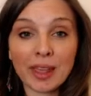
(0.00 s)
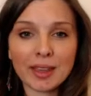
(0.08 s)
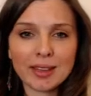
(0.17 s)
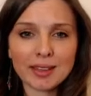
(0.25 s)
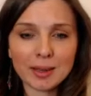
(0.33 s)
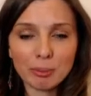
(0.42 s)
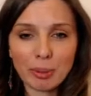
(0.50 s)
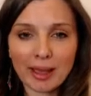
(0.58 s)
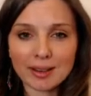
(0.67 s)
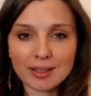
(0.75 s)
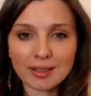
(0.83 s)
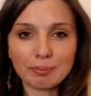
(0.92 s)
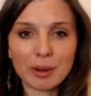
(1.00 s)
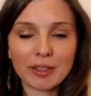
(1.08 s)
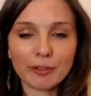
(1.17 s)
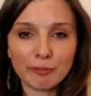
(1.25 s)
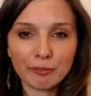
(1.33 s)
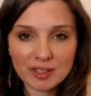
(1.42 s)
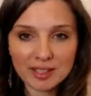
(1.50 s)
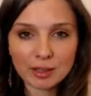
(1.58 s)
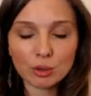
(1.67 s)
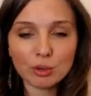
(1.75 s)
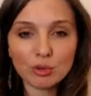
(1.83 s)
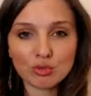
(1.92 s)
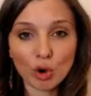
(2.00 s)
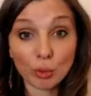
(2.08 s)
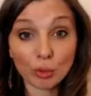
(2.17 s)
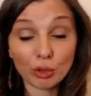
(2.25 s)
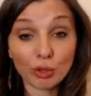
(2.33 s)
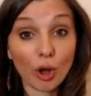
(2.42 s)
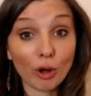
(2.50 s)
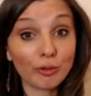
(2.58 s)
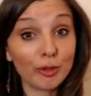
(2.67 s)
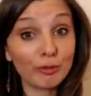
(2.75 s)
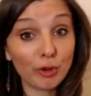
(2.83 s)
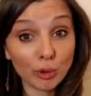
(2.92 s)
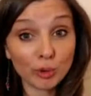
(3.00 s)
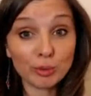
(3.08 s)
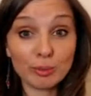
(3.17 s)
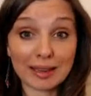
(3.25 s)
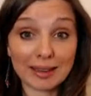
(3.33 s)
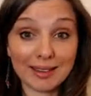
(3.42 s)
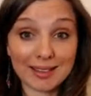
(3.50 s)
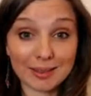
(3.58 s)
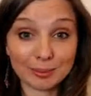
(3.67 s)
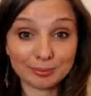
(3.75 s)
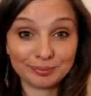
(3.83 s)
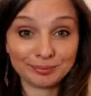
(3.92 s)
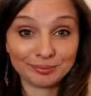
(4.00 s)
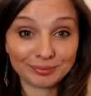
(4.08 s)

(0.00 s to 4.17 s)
is impacted by the physical growth of the vocal mechanism.